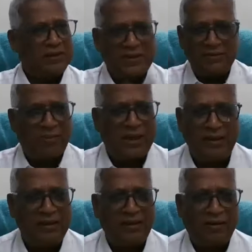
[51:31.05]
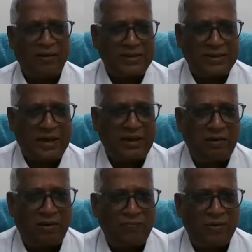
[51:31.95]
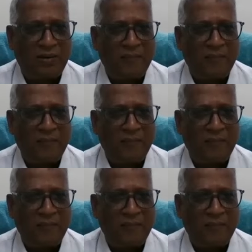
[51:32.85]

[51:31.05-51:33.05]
This is my understanding of